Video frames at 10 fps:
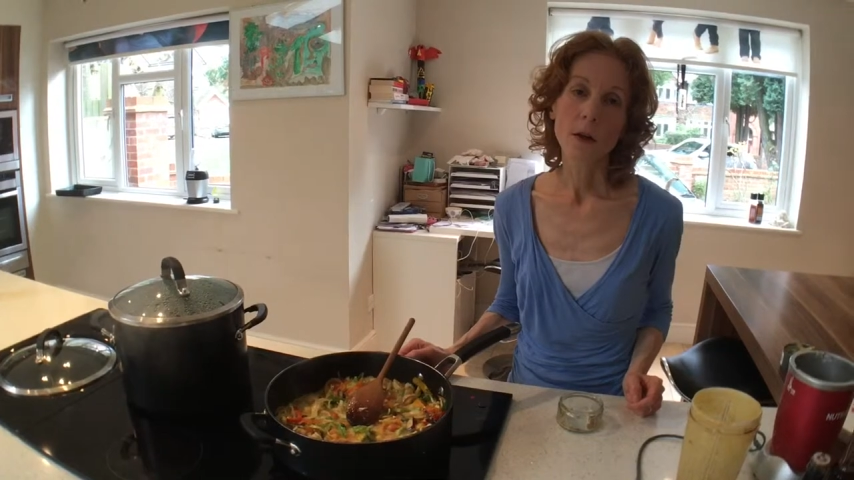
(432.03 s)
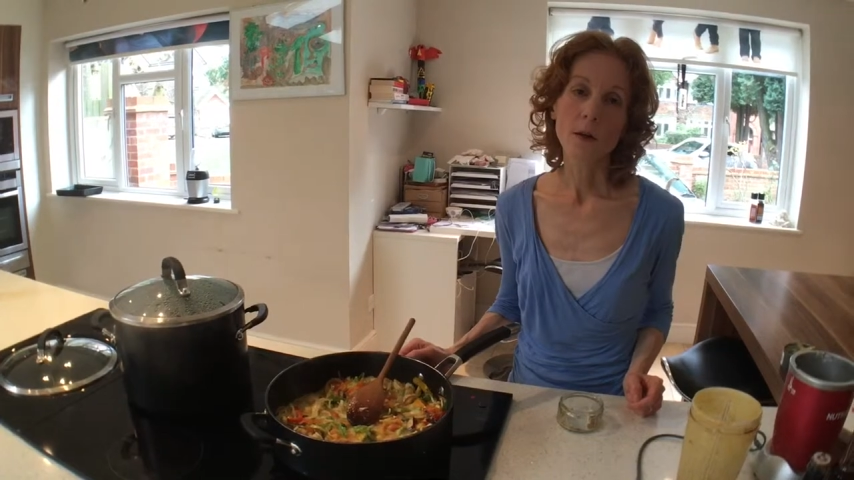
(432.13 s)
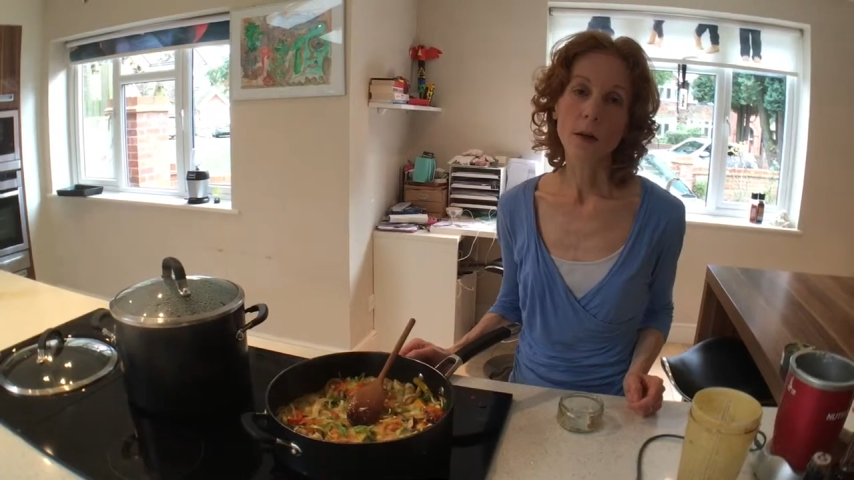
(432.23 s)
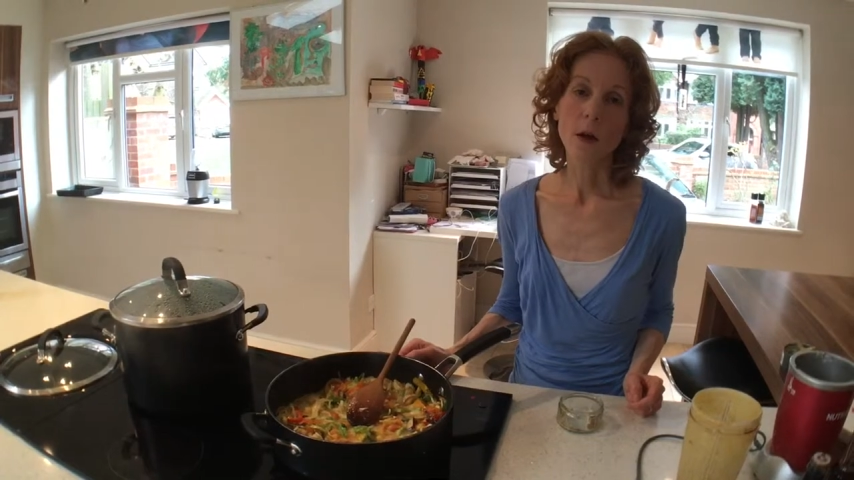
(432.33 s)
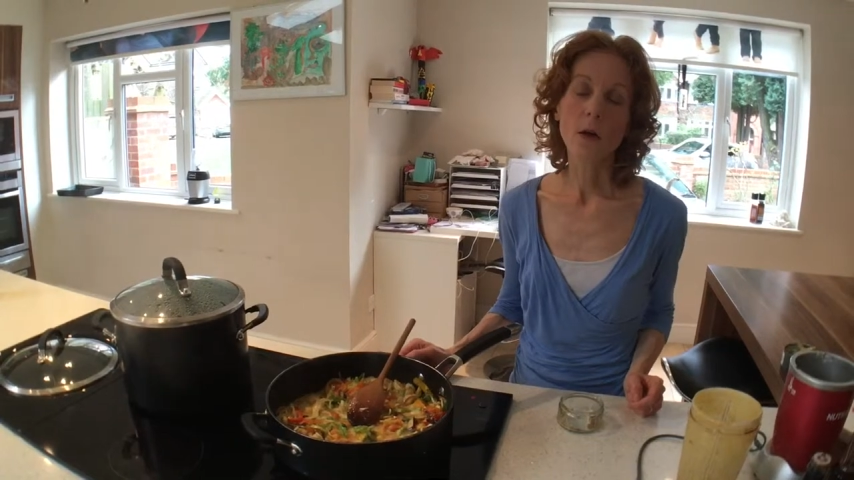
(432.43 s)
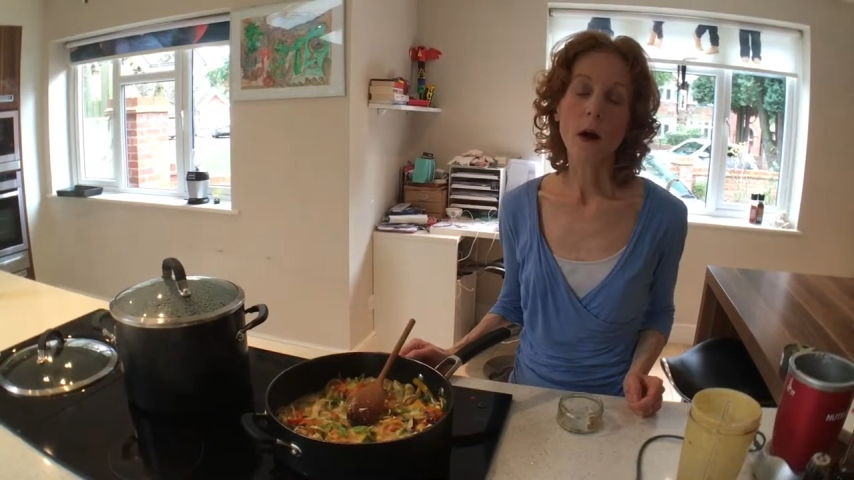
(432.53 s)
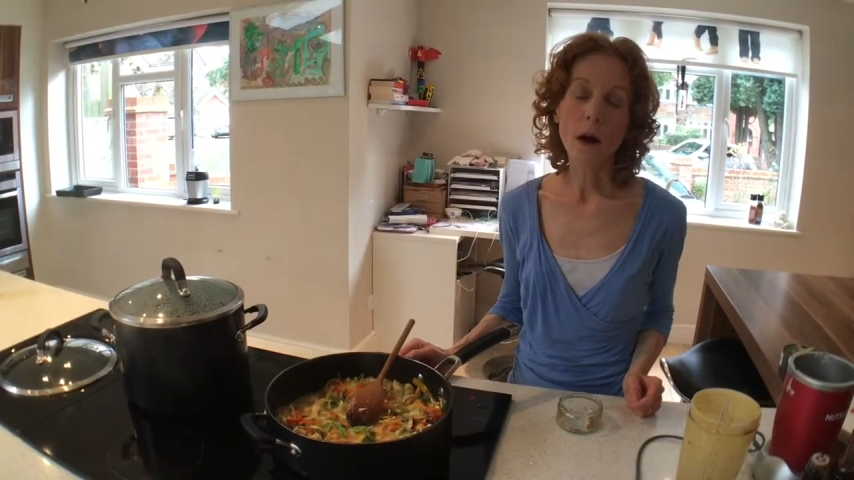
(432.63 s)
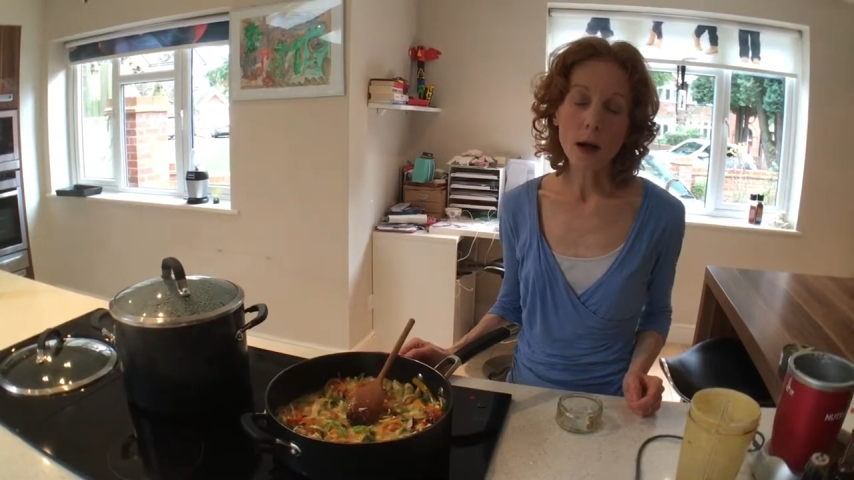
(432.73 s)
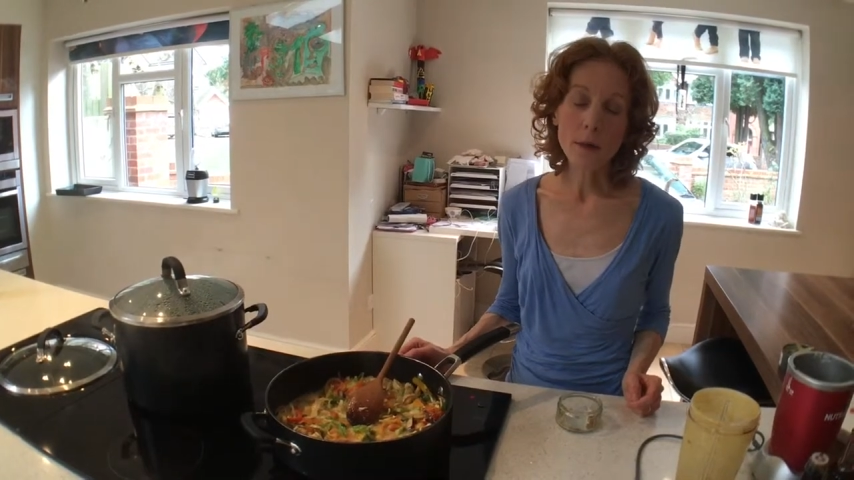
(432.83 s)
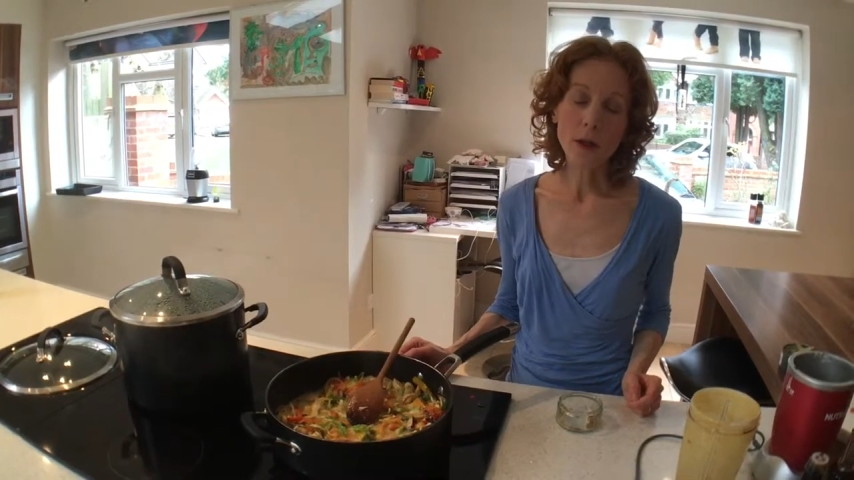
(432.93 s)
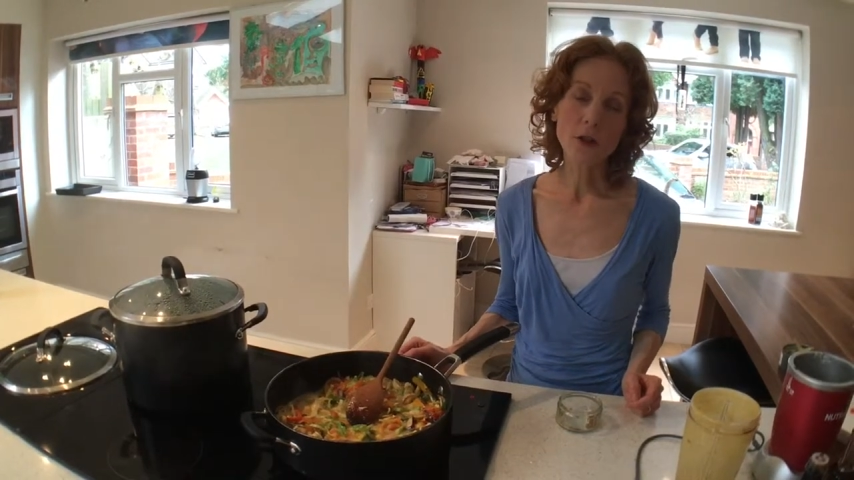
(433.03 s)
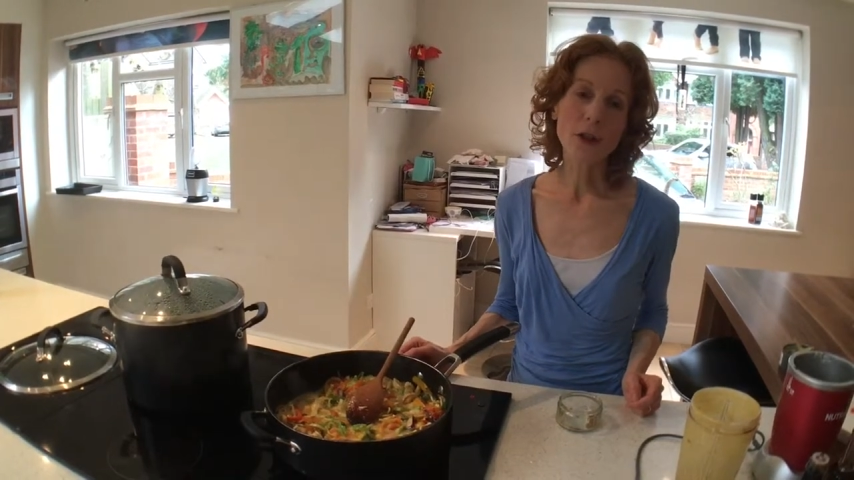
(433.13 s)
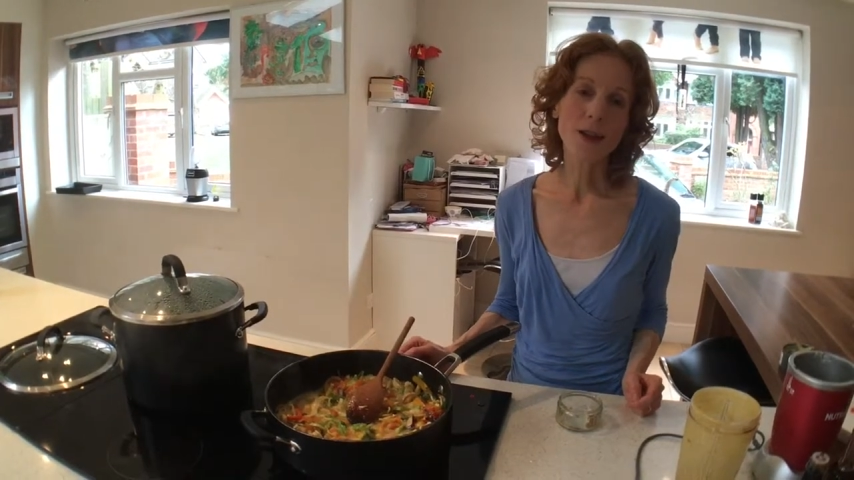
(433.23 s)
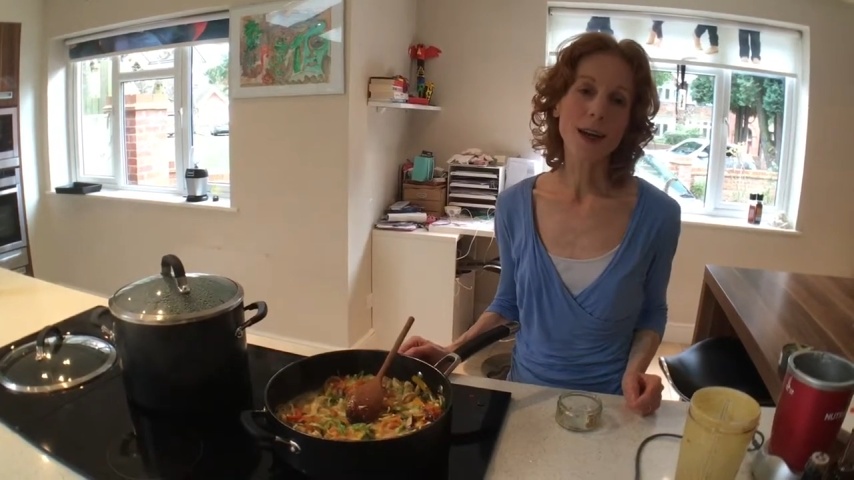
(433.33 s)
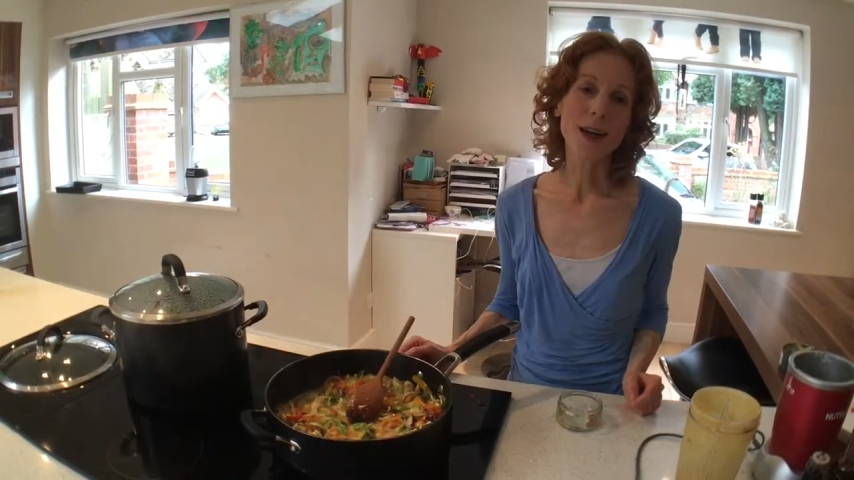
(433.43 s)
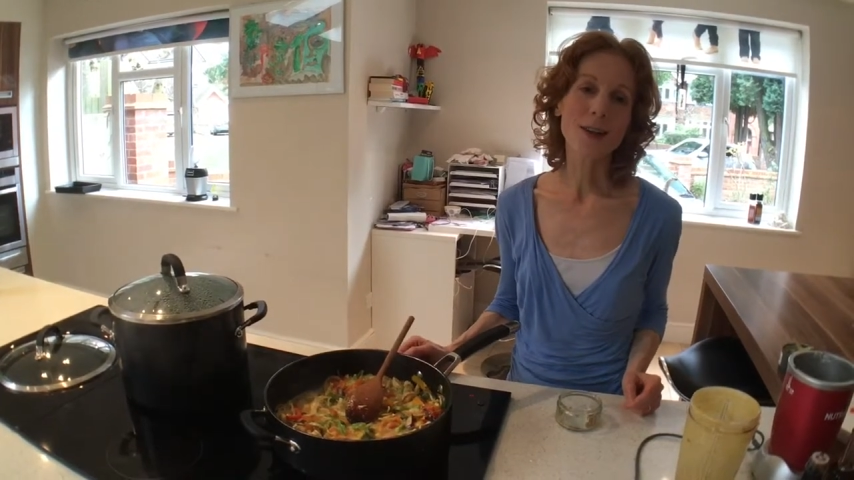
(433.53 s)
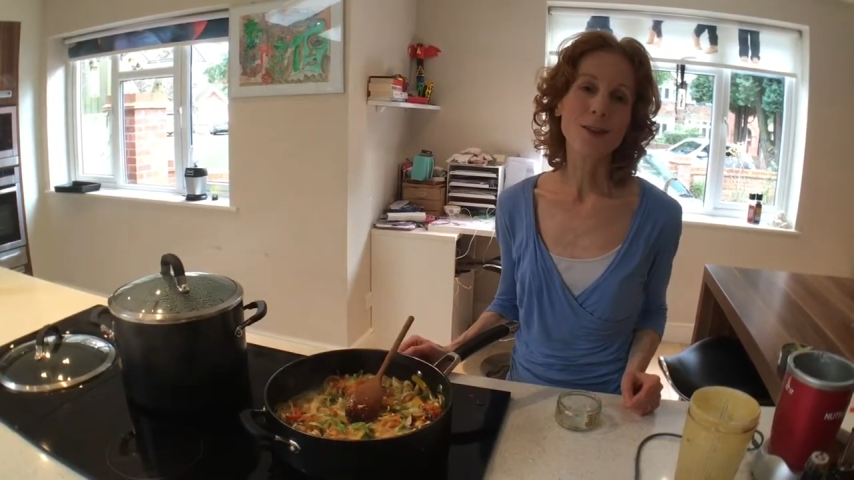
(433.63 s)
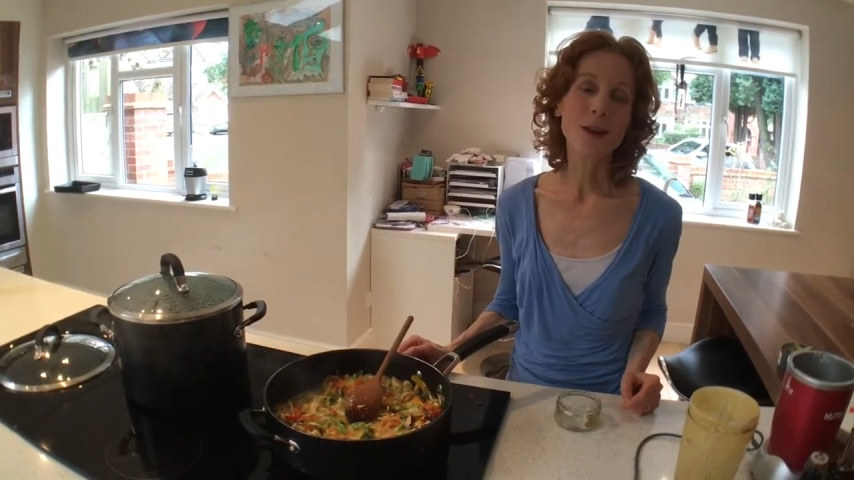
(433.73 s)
So I'm actually going to add